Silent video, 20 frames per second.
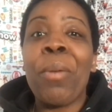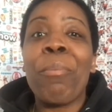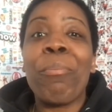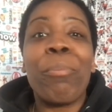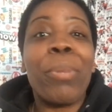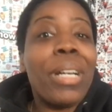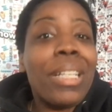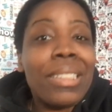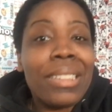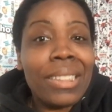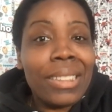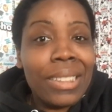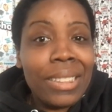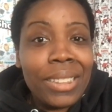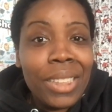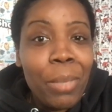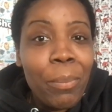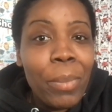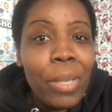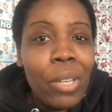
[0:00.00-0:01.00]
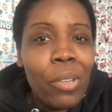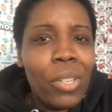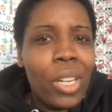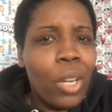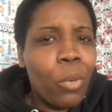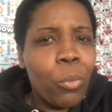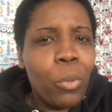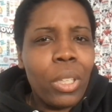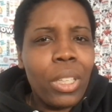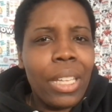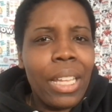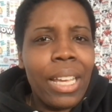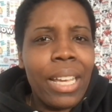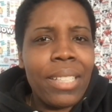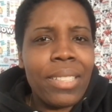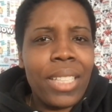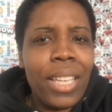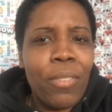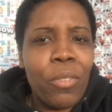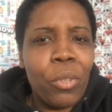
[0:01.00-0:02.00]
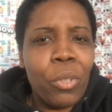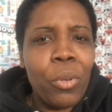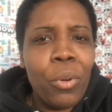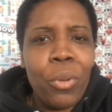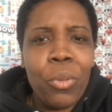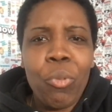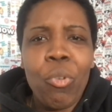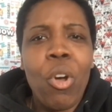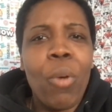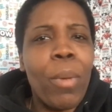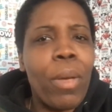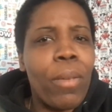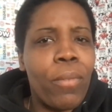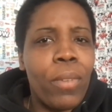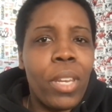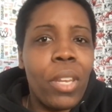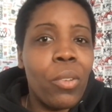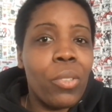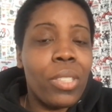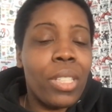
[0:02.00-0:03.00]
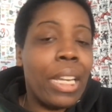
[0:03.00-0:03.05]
But since it's up here and I realized after going through all my videos